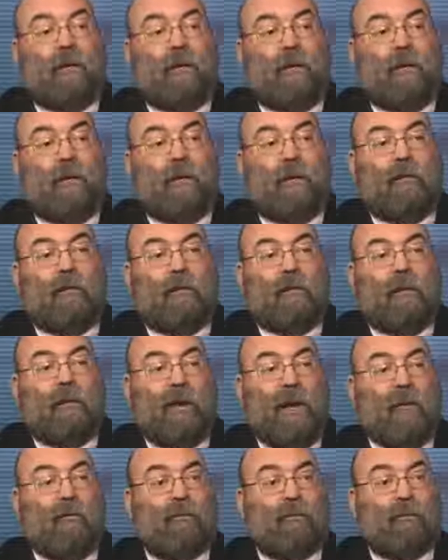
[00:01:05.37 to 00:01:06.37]
You
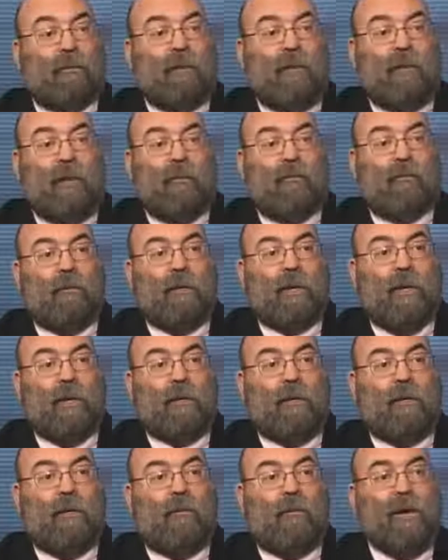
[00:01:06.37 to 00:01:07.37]
know, when
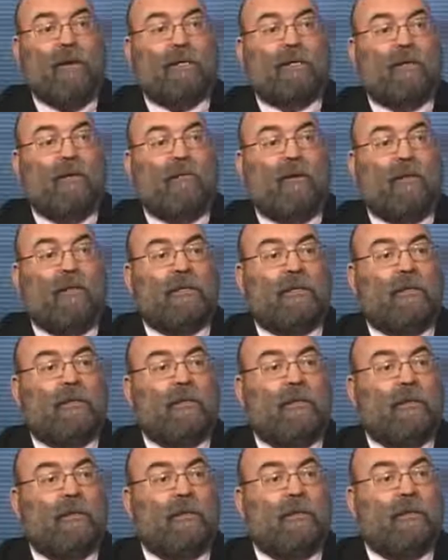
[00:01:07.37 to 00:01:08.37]
I ran stuff at
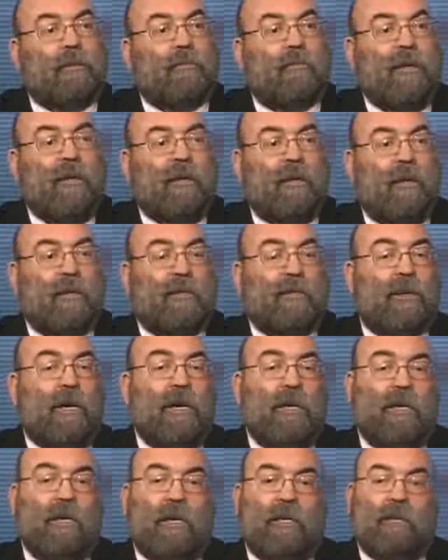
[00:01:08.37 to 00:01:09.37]
institutions, ran large
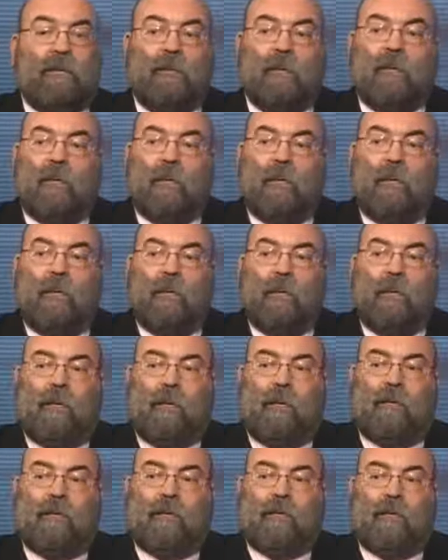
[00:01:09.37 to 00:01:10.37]
trading desks,
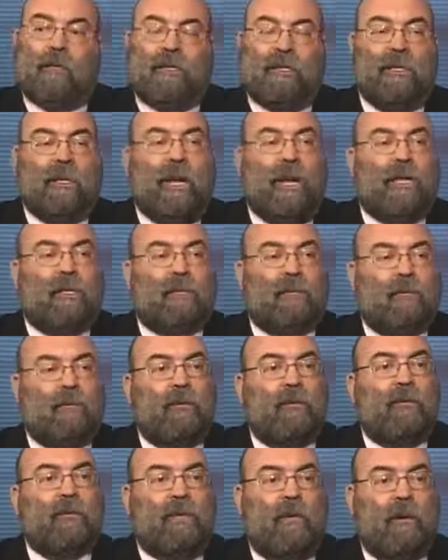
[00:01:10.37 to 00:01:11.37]
you'd see guys
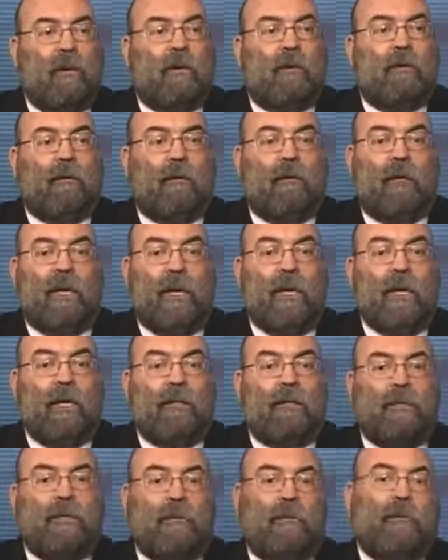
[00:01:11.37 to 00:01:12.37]
lose their
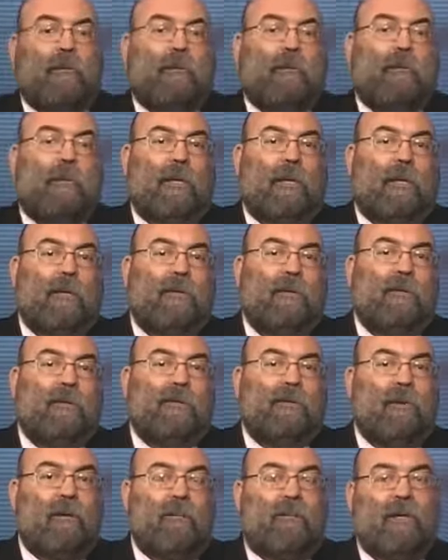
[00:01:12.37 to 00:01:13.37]
edge and
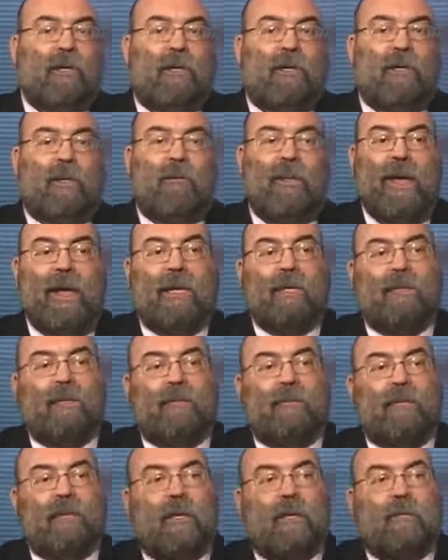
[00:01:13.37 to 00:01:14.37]
lose their ability to manage
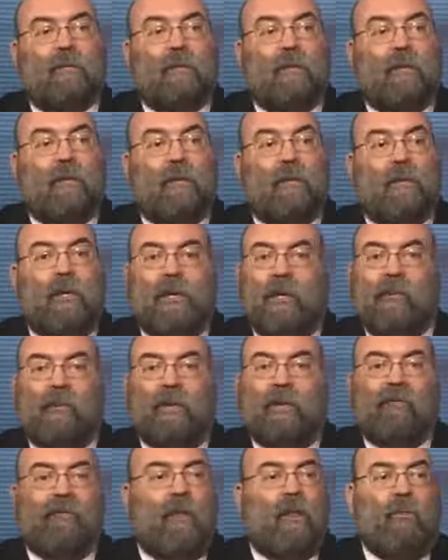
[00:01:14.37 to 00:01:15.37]
themselves and
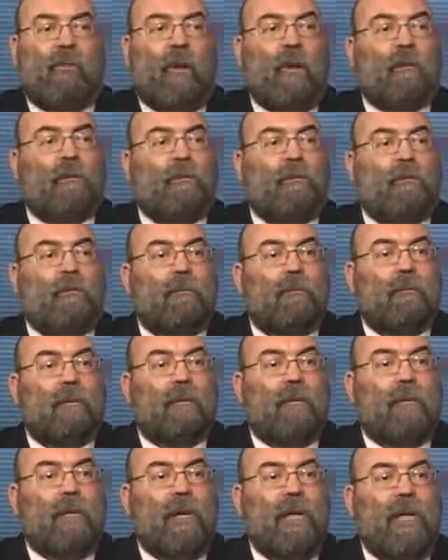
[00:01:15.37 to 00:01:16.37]
completely fall apart,
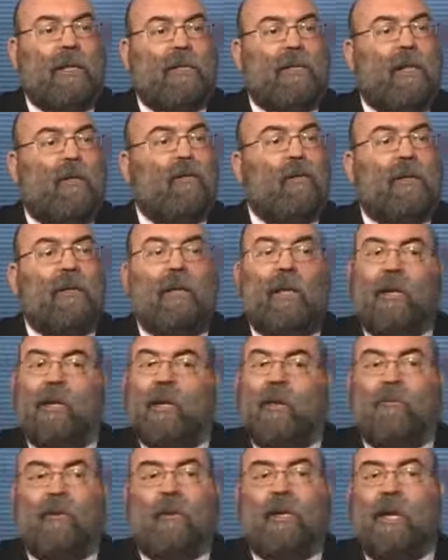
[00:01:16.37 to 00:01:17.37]
and
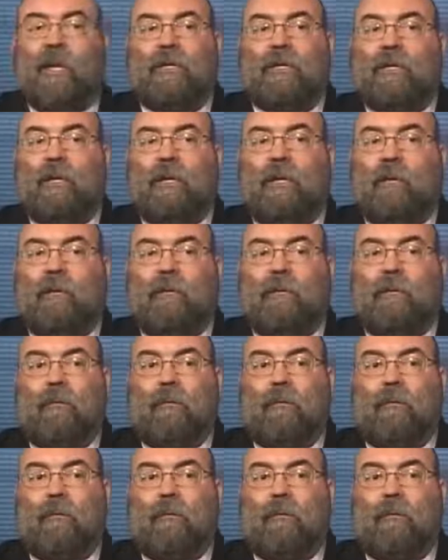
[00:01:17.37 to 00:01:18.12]
never catch it again.